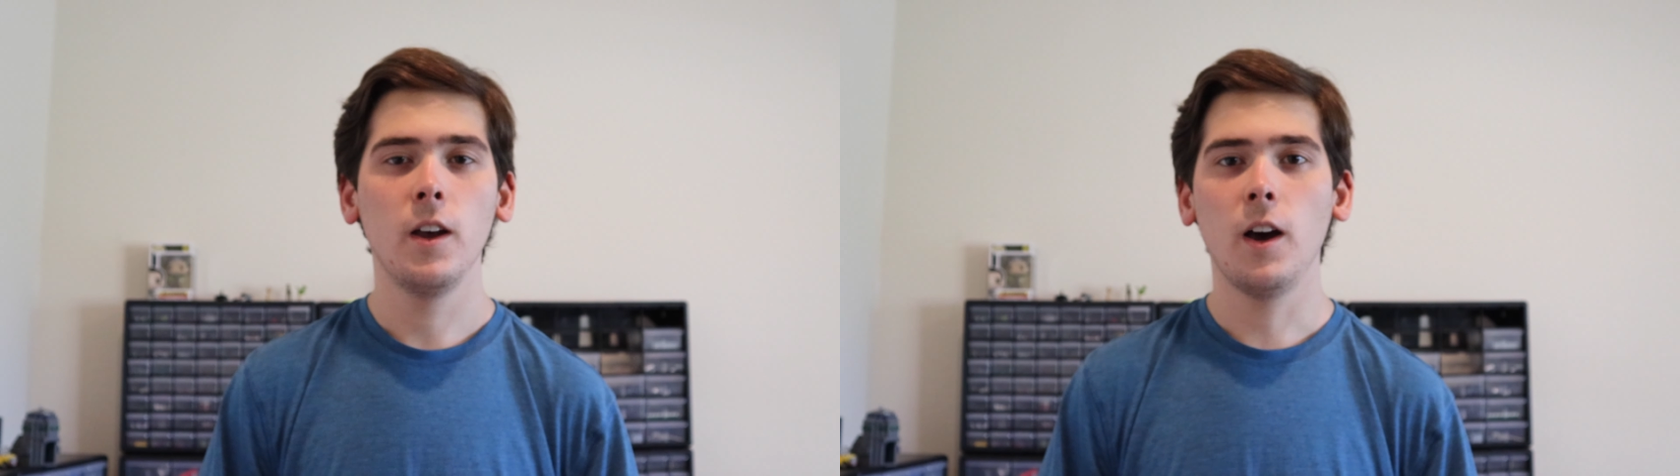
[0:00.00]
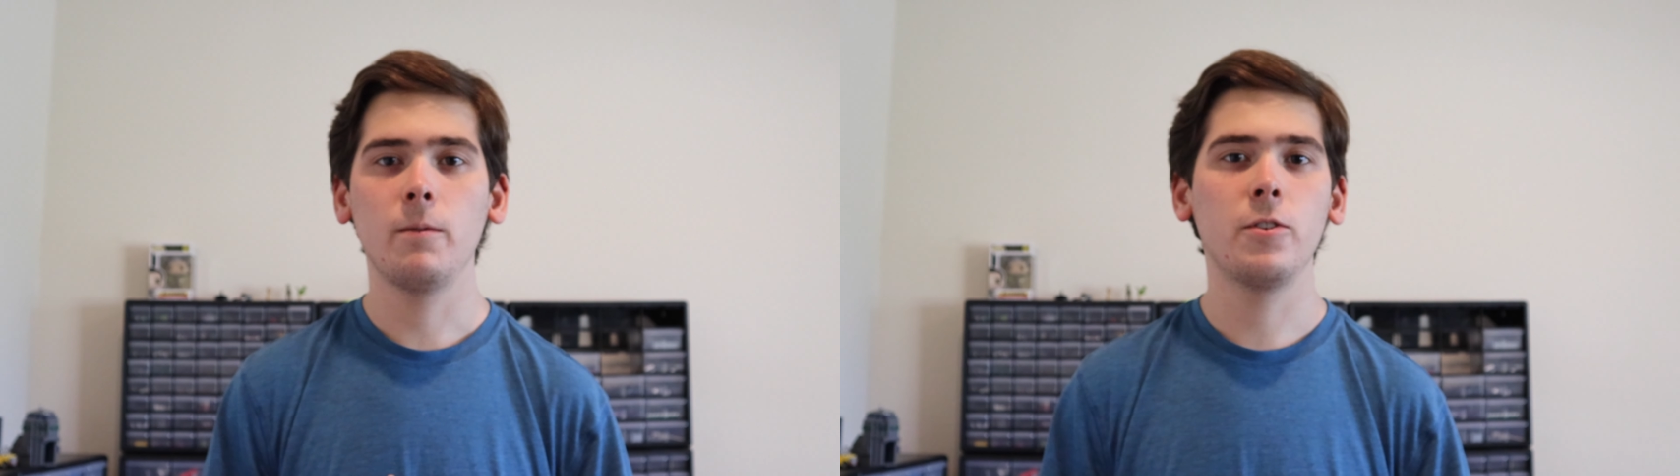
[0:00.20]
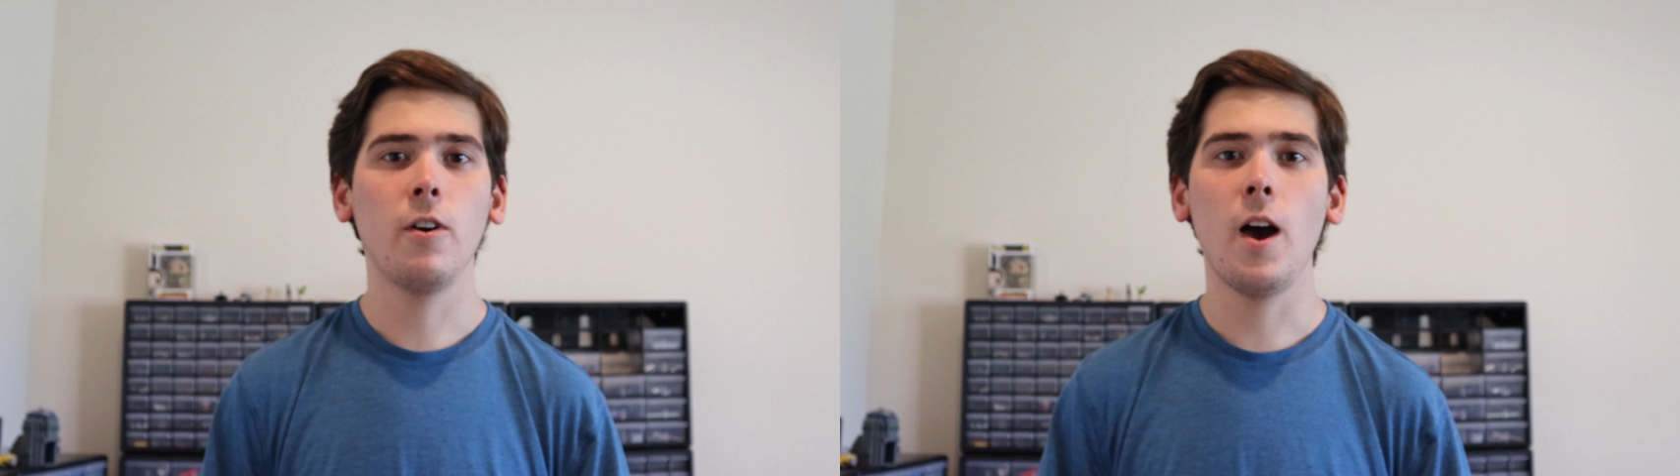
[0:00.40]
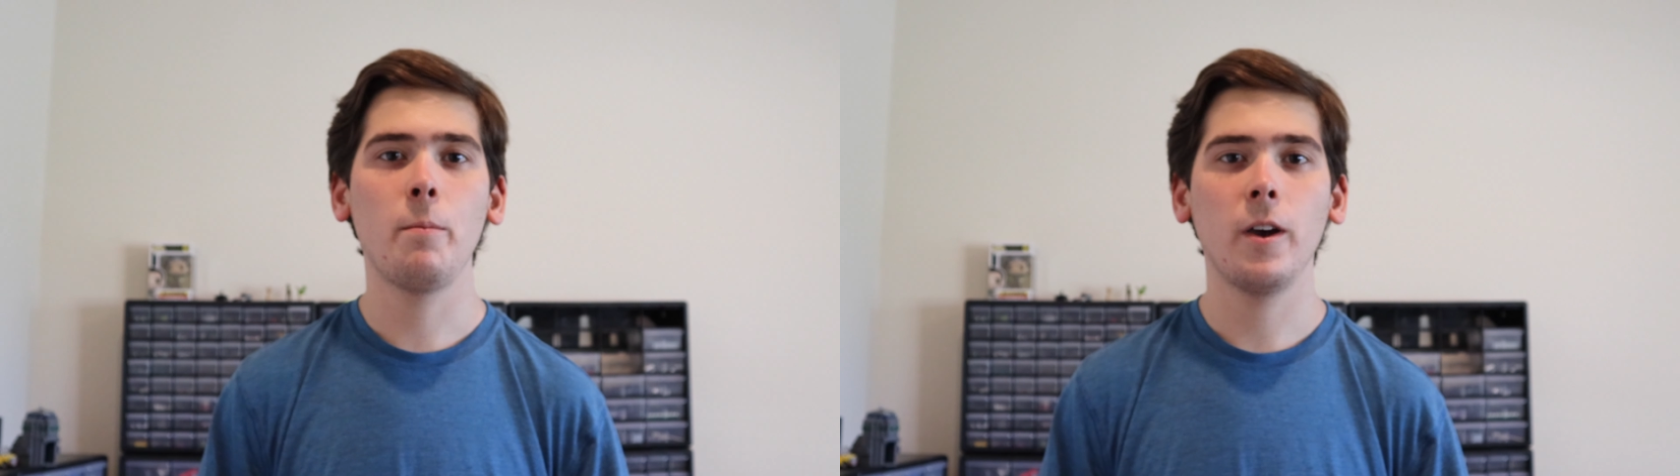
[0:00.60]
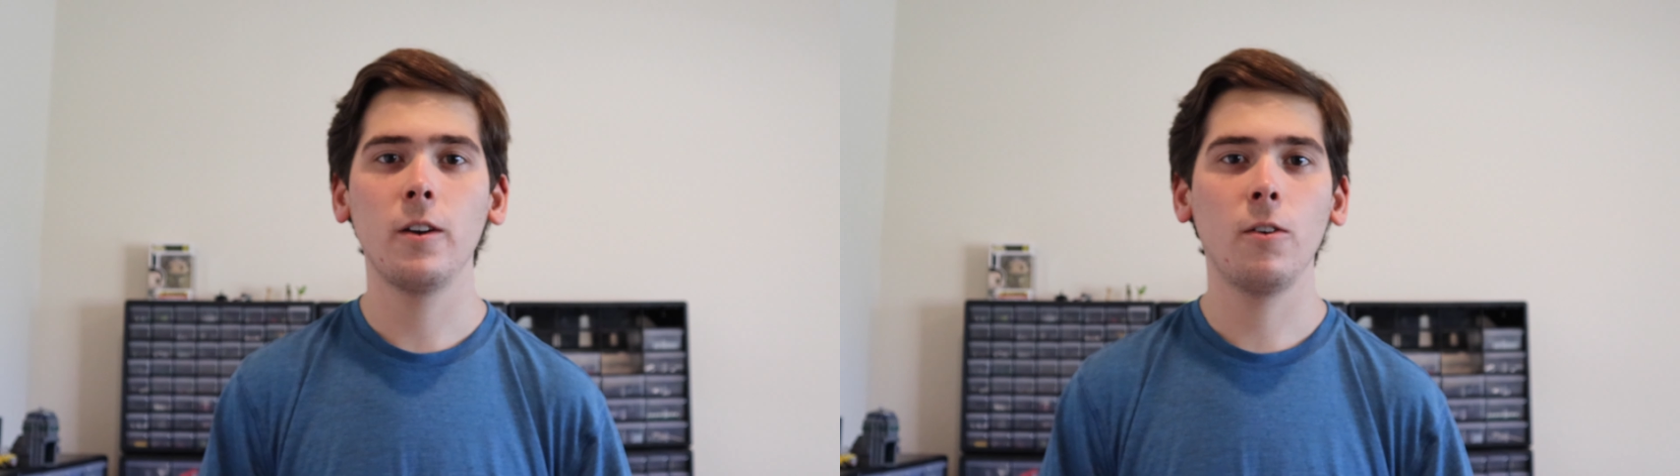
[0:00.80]
I'm so
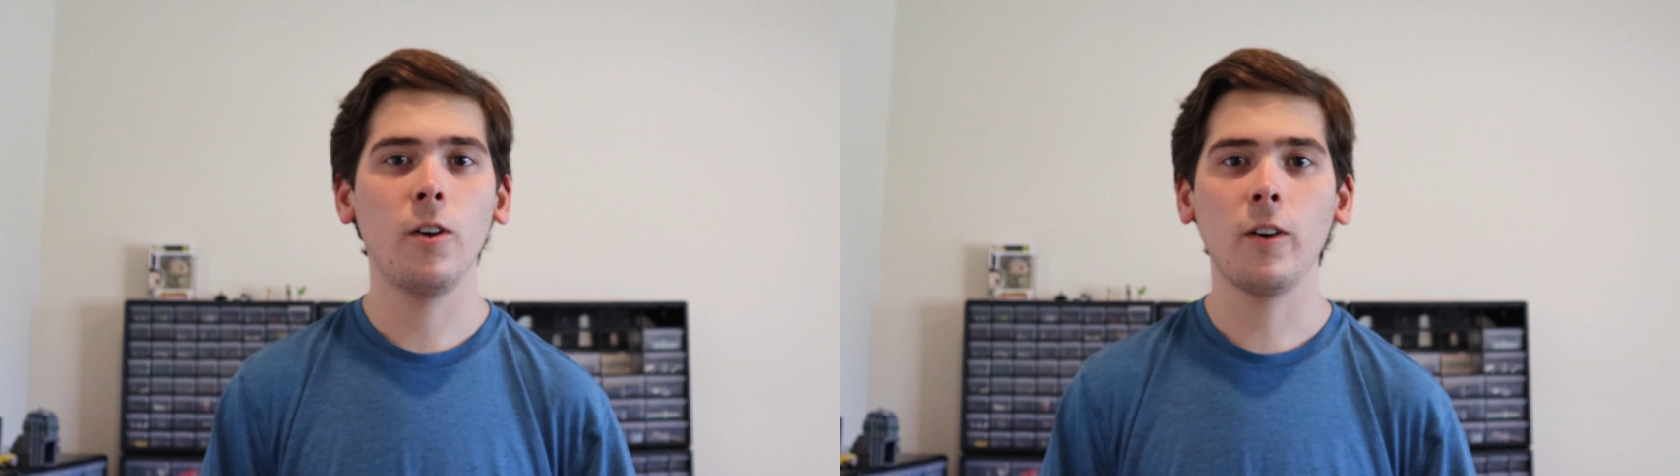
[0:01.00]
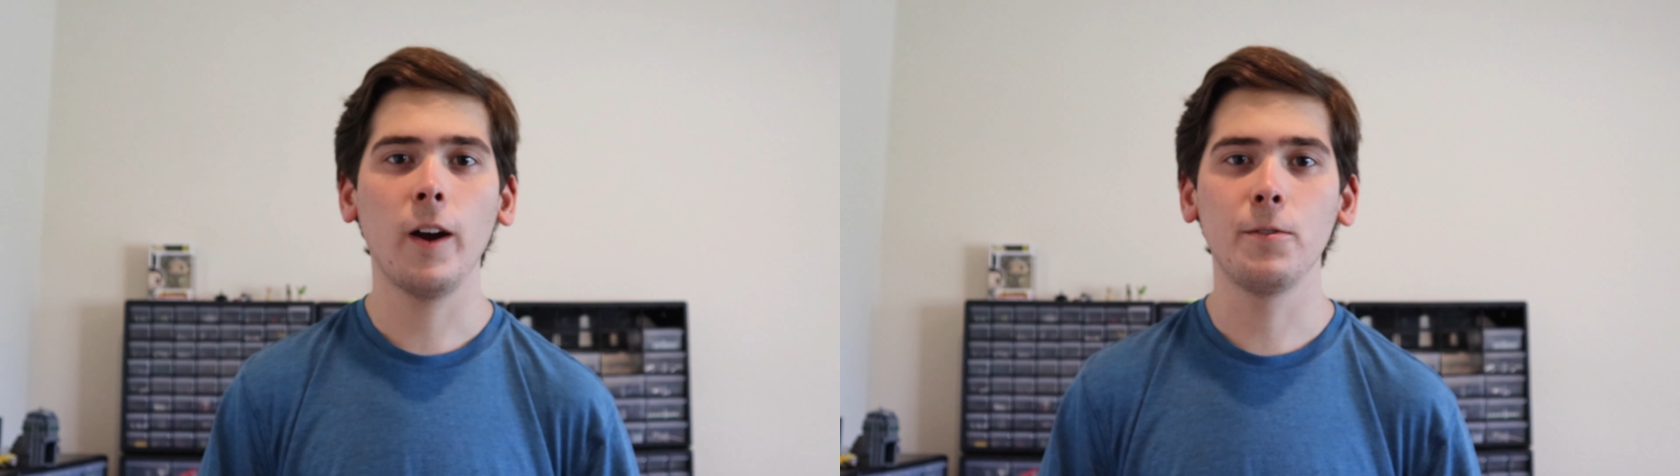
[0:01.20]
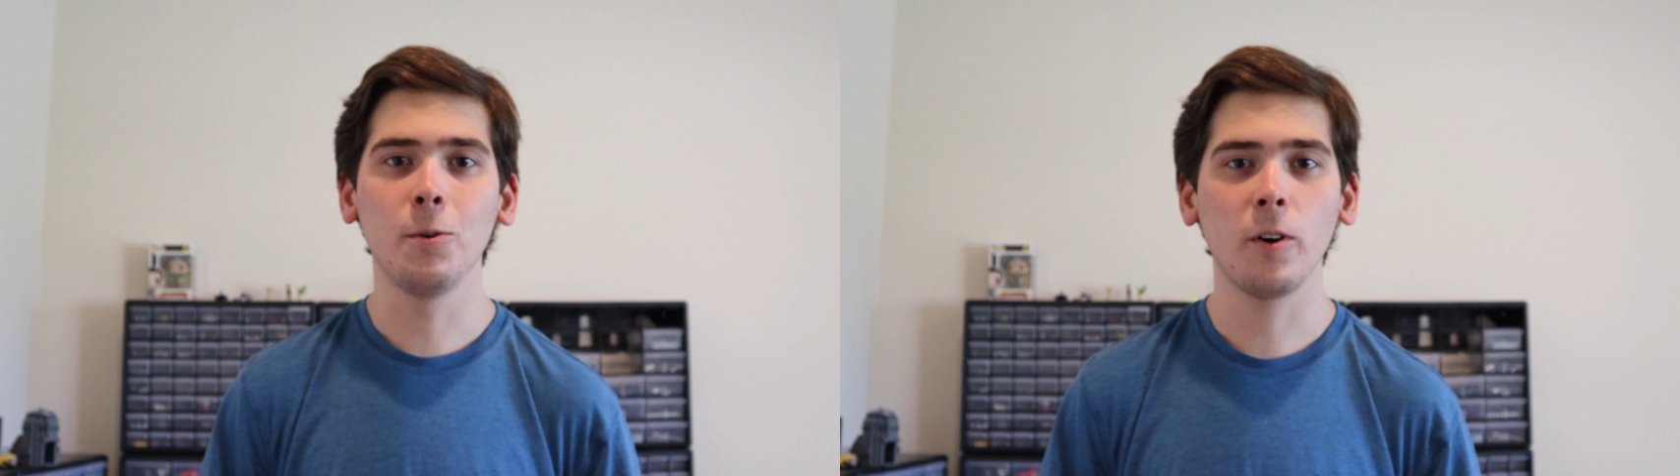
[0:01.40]
happy I no longer have to